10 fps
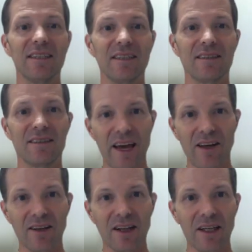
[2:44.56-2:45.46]

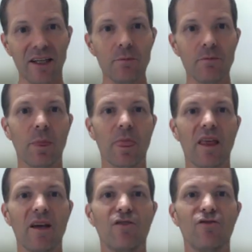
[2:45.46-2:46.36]
Secondly,
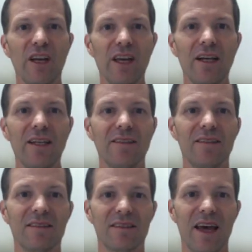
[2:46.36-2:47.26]

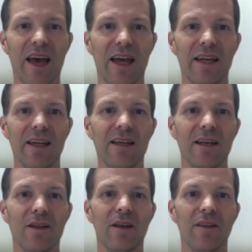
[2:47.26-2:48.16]
realists say
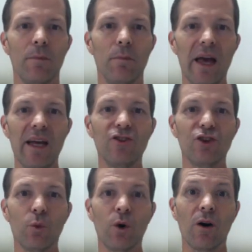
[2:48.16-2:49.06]
that the
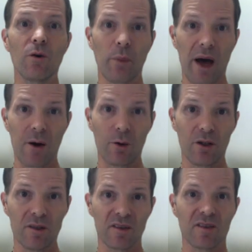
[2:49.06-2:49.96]
major world
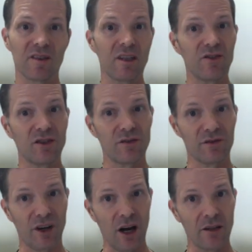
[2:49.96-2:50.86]
powers, such as
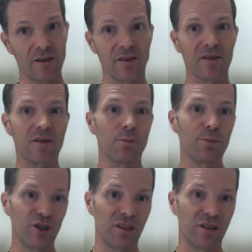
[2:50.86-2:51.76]
France,
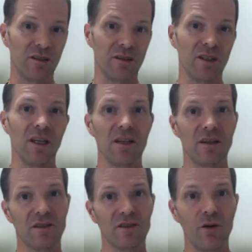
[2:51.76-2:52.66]
Britain,
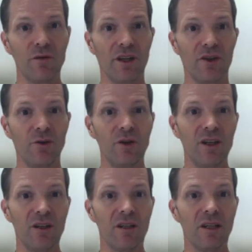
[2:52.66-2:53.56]
the Soviet
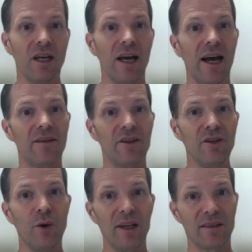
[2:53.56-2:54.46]
Union, and the
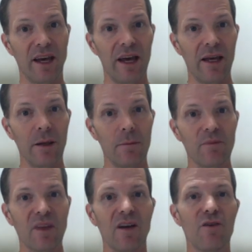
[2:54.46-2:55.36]
USA,
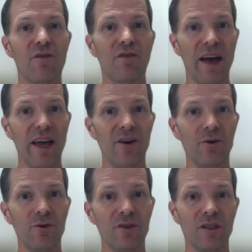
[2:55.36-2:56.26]

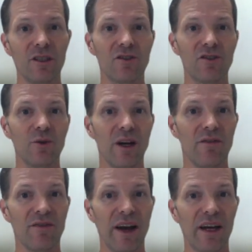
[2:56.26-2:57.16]
failed to
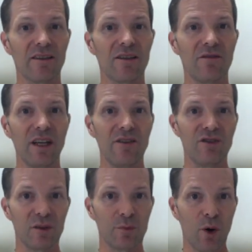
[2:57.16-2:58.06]
effectively
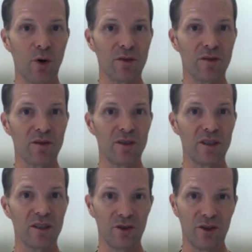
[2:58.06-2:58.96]
respond
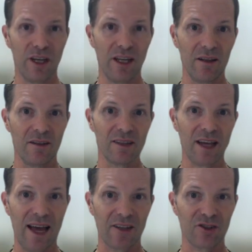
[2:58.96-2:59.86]
to Hitler's
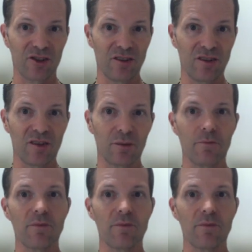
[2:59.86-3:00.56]
actions.